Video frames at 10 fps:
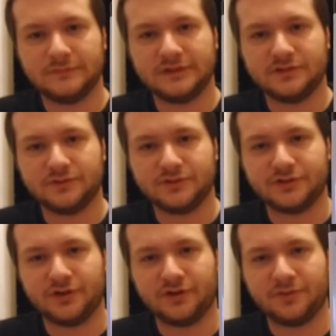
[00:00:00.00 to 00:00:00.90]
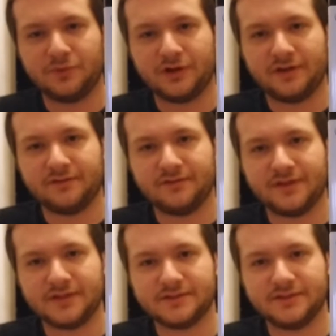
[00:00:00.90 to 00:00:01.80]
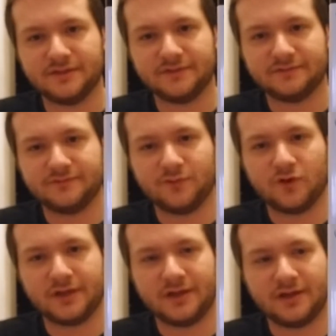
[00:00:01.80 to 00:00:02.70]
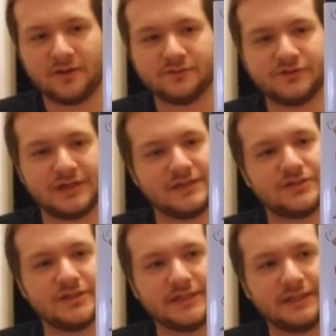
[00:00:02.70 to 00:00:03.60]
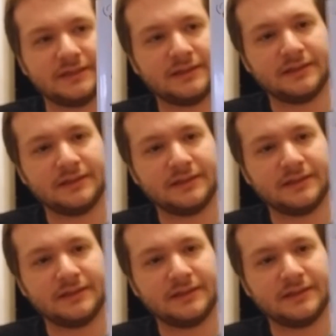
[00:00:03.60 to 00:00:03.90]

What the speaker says: So a Charlie Brown Thanksgiving, 4K Ultra HD.